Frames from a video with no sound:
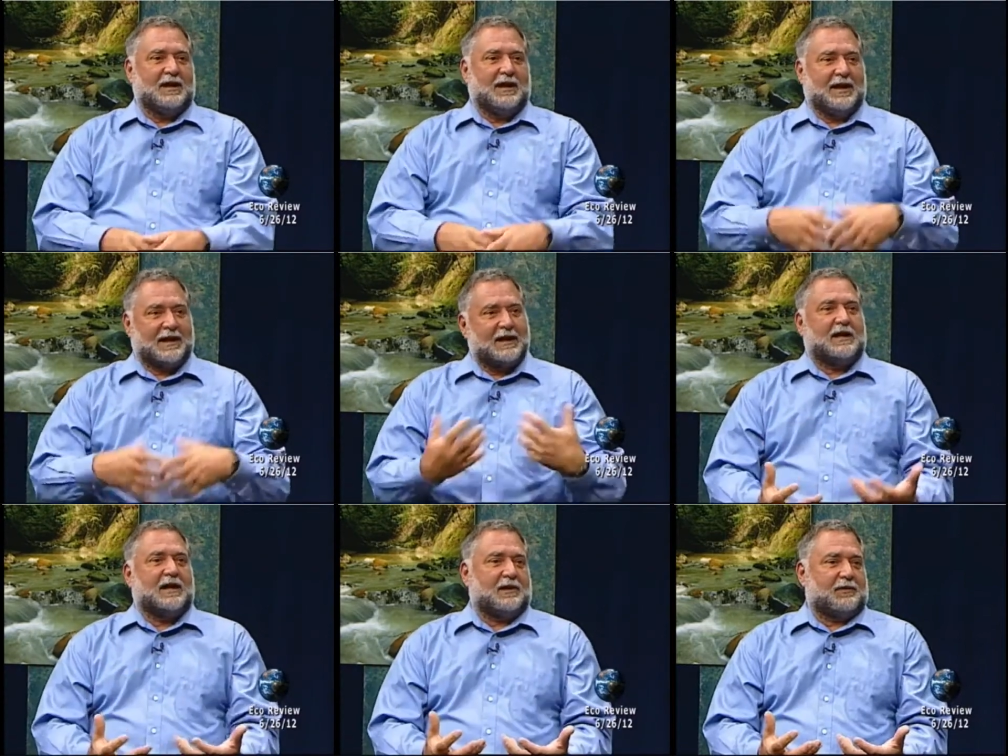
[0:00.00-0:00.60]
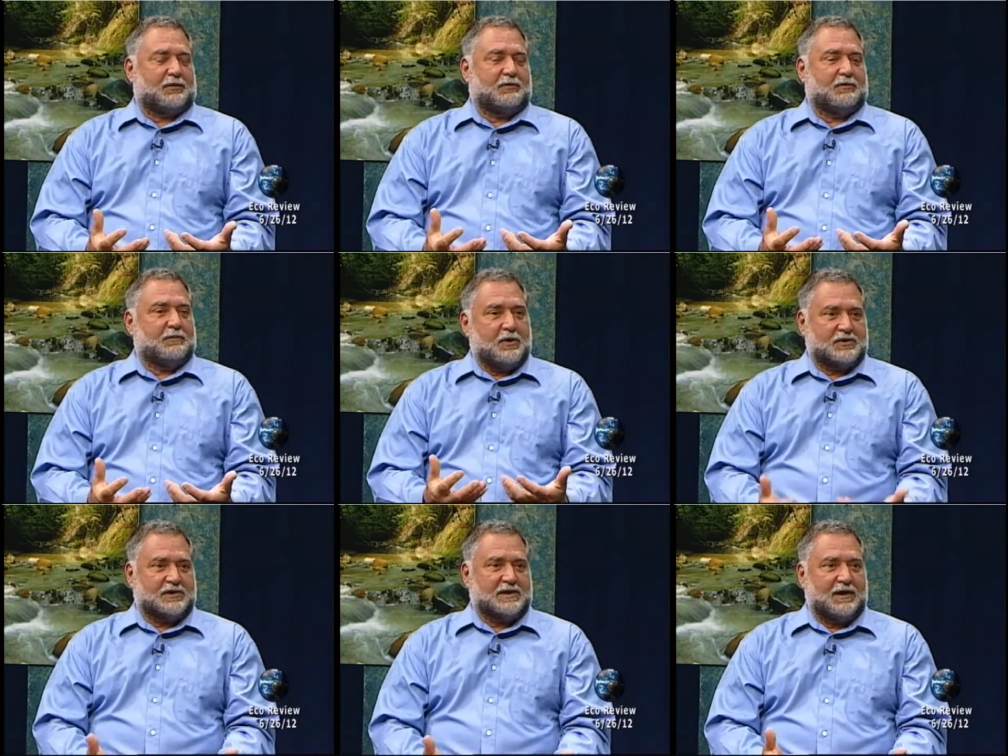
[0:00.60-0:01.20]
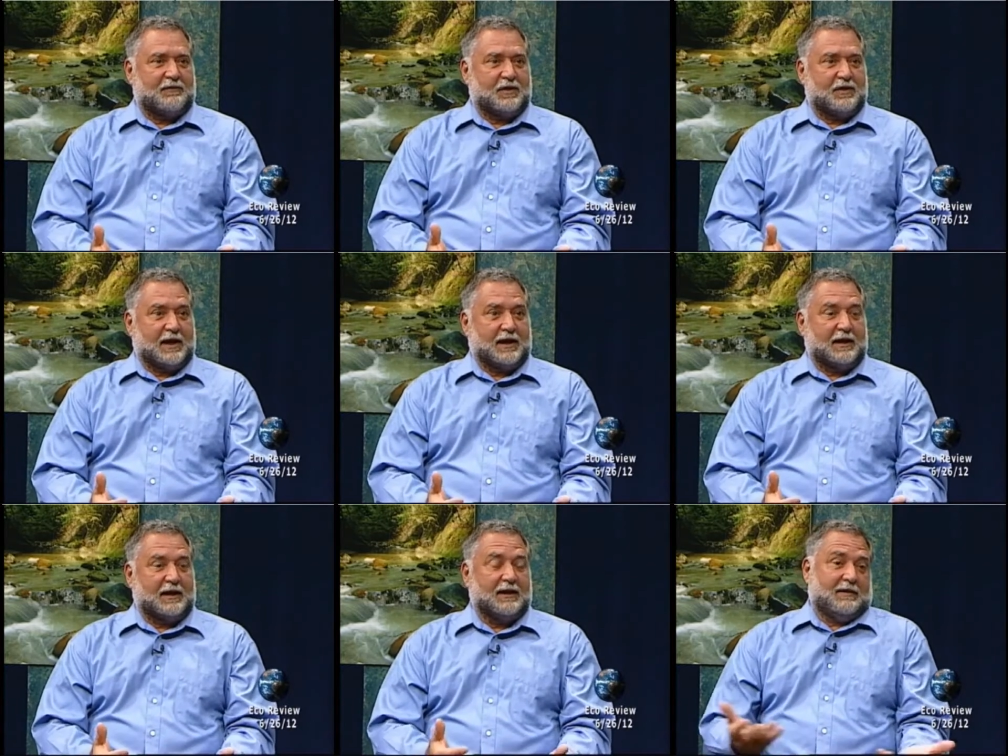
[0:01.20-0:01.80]
it can cut through most
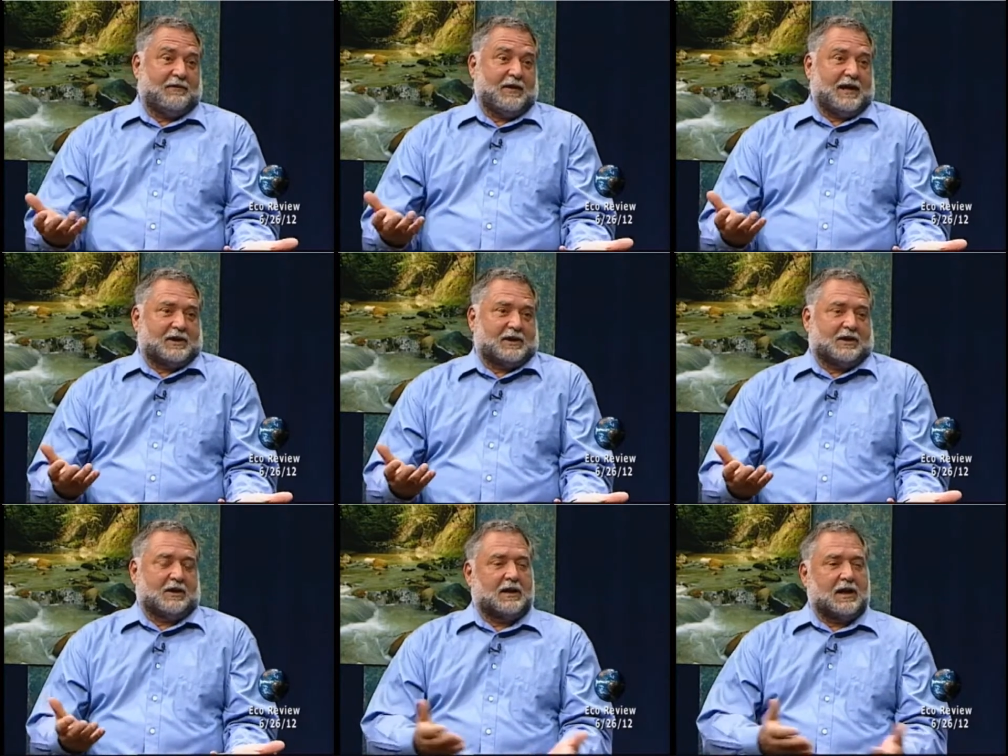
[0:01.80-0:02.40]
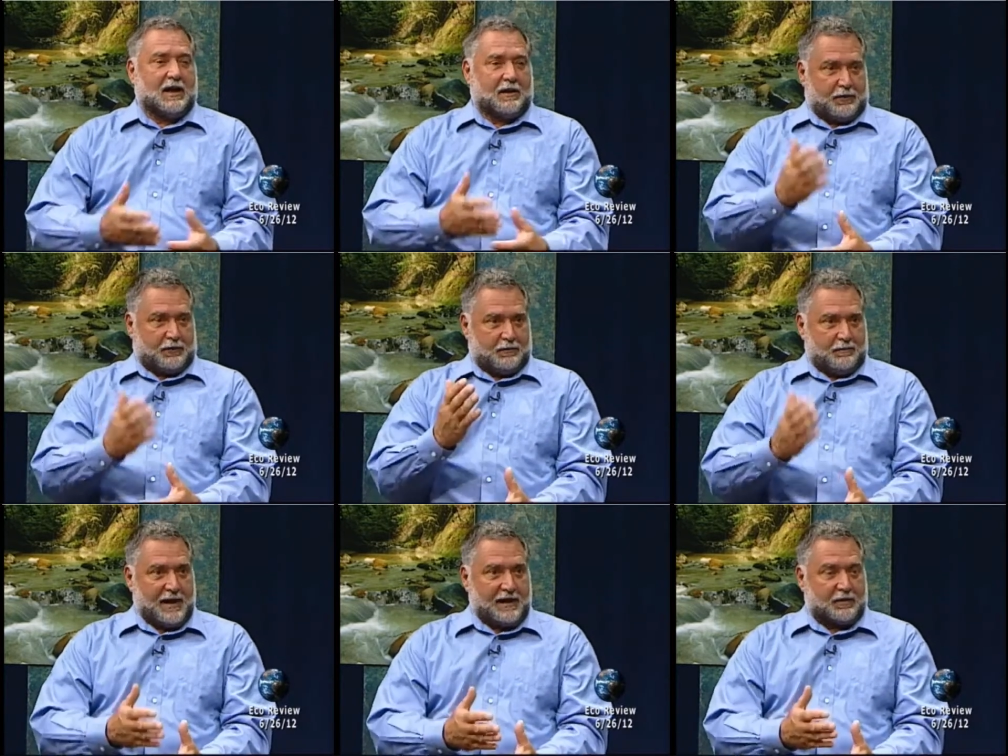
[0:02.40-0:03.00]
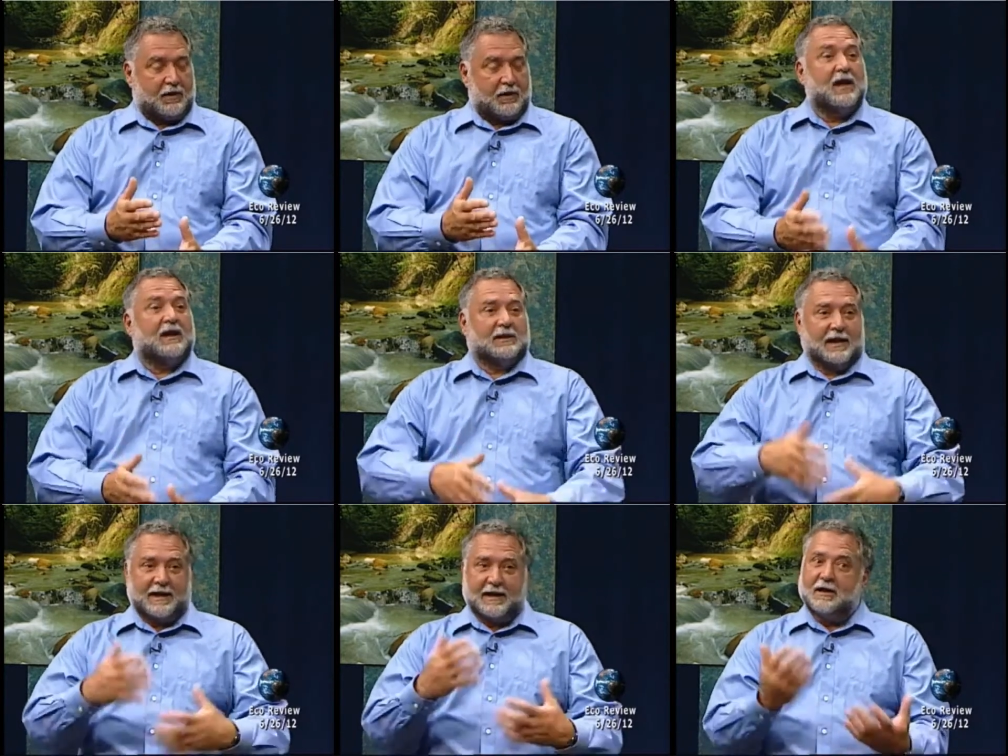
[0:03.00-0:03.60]
everything. In fact, it could cut through metal,
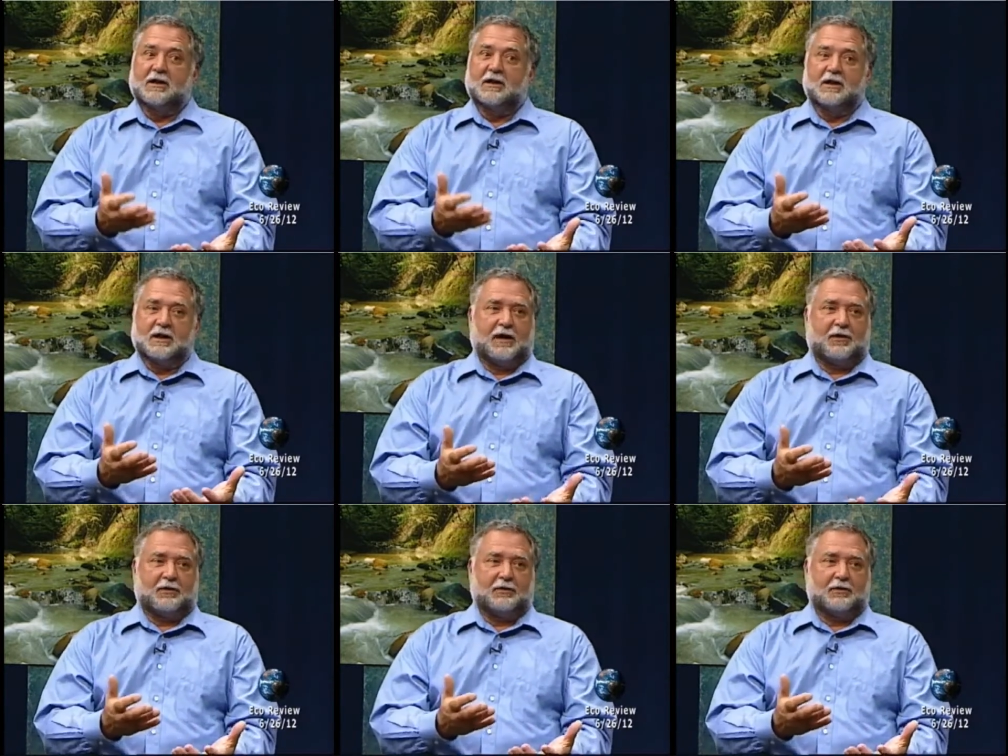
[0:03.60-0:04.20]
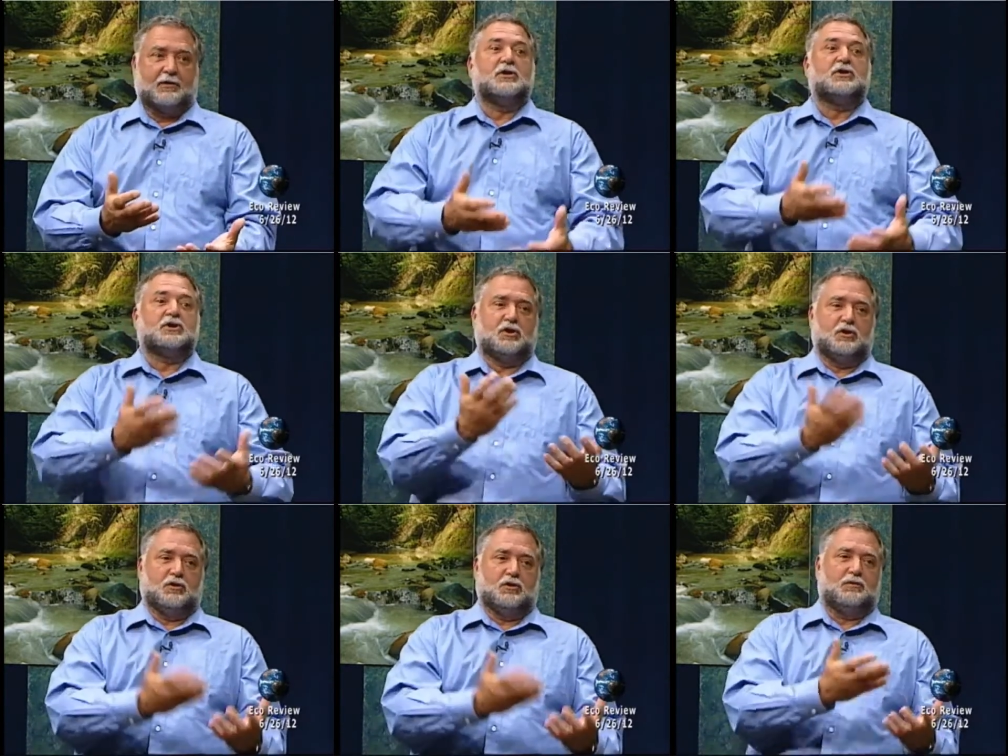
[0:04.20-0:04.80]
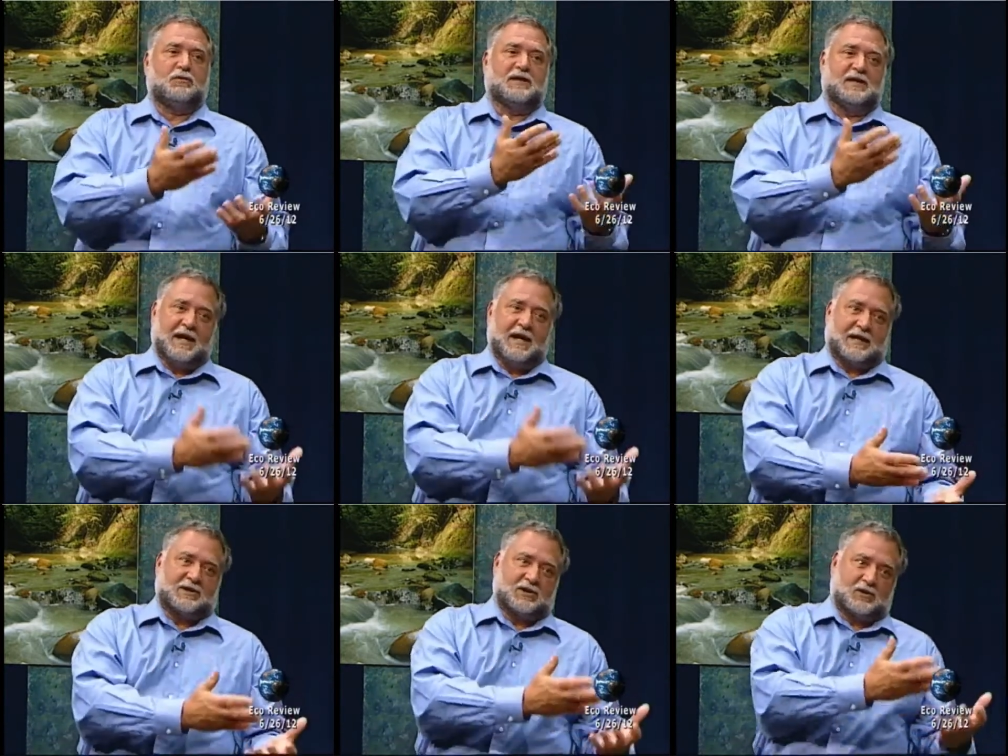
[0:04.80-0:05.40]
like it could cut through tubes
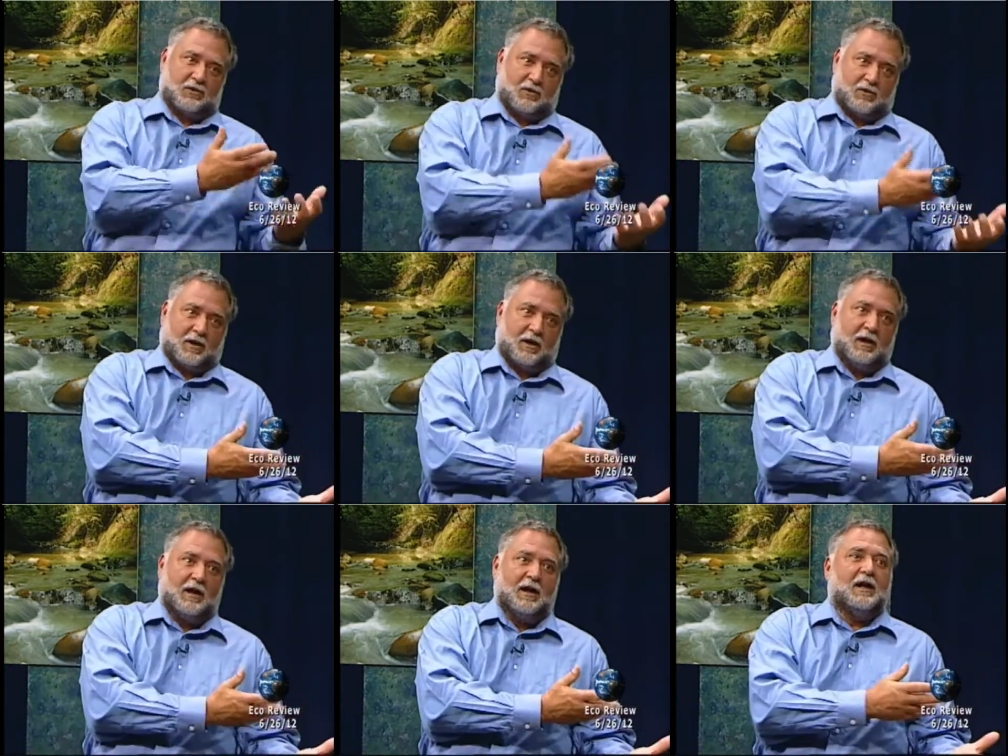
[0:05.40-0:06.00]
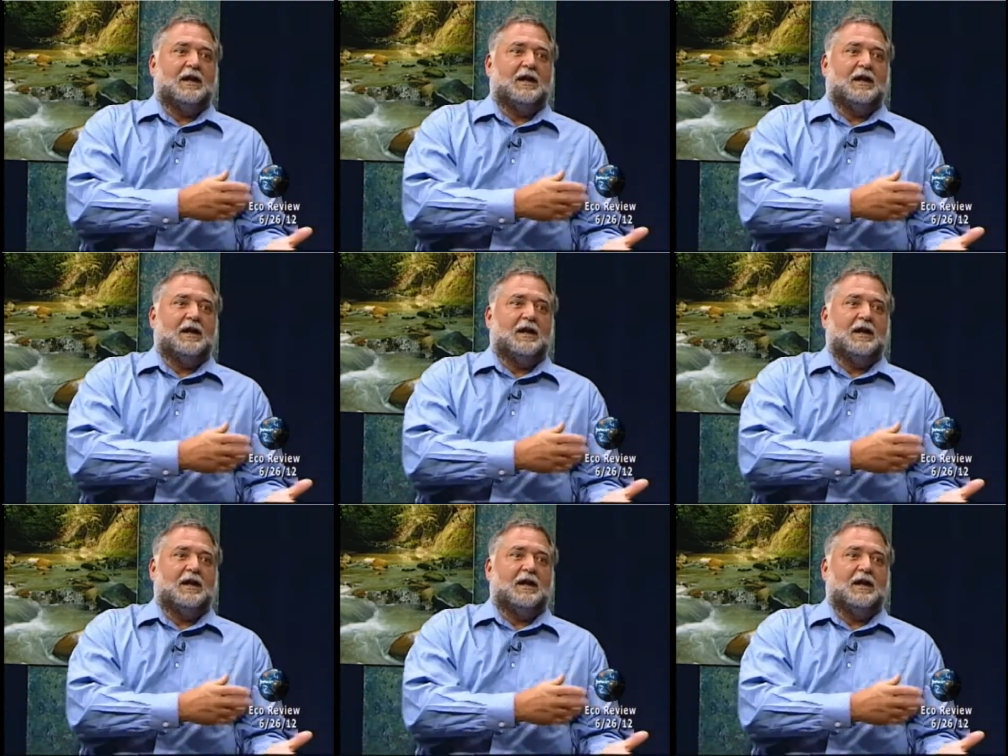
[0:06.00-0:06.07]
next door.